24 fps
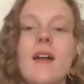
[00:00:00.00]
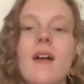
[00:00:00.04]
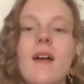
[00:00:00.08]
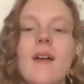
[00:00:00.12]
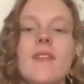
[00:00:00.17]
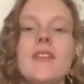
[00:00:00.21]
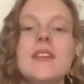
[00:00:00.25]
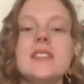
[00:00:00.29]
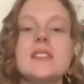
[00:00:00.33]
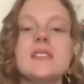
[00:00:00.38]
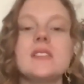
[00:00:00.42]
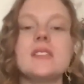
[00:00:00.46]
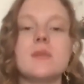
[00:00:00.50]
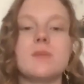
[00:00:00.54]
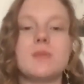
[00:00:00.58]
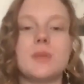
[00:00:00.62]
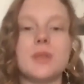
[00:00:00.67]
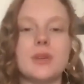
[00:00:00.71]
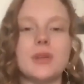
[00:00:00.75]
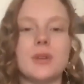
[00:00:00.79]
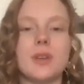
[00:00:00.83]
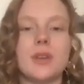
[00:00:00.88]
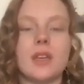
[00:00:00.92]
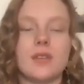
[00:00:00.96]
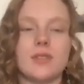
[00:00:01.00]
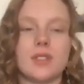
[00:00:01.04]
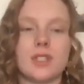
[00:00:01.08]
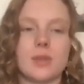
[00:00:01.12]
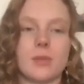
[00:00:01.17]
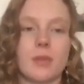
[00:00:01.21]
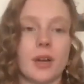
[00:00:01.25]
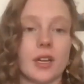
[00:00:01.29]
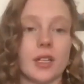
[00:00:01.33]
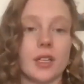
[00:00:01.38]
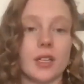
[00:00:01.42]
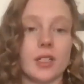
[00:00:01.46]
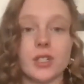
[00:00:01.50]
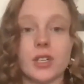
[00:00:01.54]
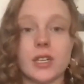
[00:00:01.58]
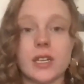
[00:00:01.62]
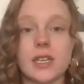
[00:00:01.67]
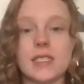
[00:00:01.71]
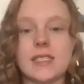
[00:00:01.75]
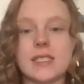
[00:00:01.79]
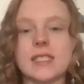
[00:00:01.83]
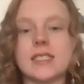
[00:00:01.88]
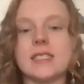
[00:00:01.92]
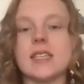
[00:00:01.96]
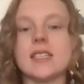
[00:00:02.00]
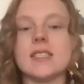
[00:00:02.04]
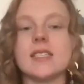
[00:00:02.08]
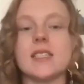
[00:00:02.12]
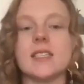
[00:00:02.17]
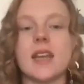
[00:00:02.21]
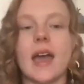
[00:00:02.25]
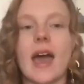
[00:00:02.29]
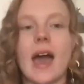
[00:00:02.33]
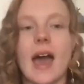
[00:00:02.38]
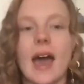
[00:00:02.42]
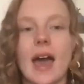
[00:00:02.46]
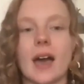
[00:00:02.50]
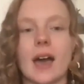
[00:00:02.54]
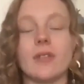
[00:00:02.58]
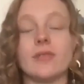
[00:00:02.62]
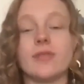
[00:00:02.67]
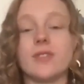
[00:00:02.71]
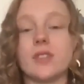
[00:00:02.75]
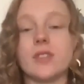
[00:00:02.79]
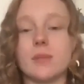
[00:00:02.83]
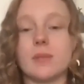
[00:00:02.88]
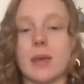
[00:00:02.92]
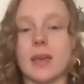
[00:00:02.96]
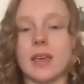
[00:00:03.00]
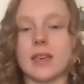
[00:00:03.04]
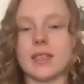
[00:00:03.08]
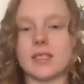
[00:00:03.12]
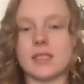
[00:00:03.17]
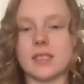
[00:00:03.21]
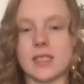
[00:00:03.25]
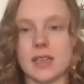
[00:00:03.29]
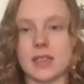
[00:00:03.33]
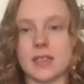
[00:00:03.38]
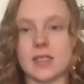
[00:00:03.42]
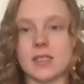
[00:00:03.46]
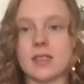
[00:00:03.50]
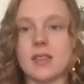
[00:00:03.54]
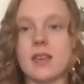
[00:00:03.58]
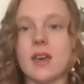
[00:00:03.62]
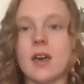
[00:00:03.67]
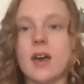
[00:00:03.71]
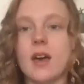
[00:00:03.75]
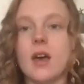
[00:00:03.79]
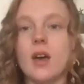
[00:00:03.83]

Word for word: and this is the beauty of a shamanic journey is it doesn't have to make sense